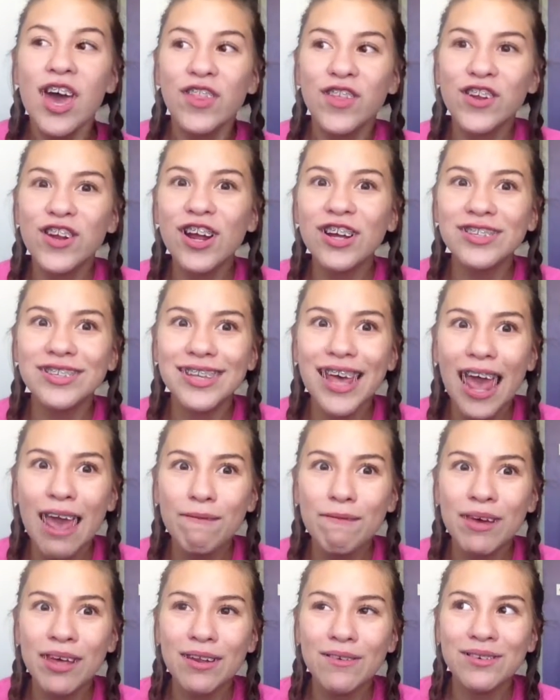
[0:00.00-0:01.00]
The nurse
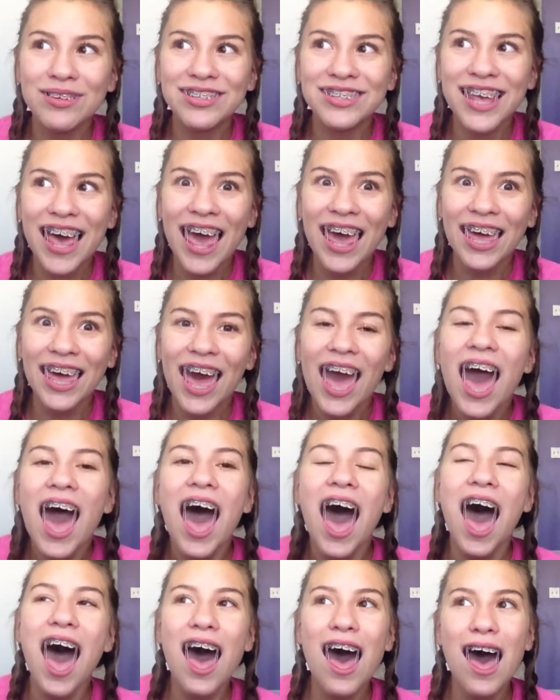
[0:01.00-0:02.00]
came in and was like,
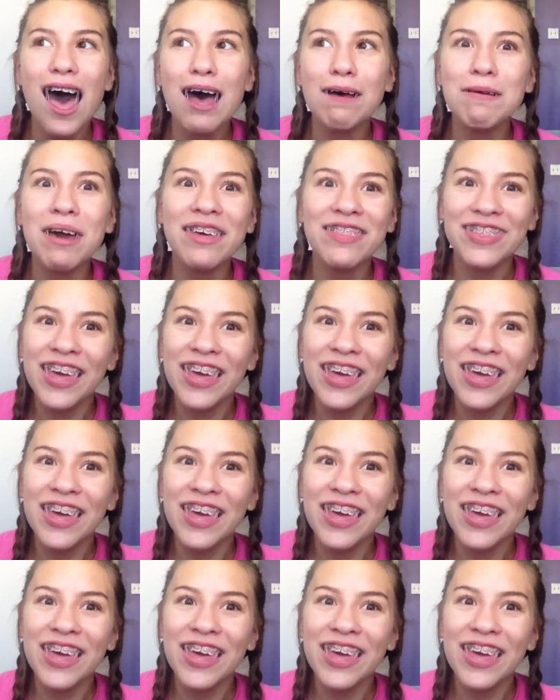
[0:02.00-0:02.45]
I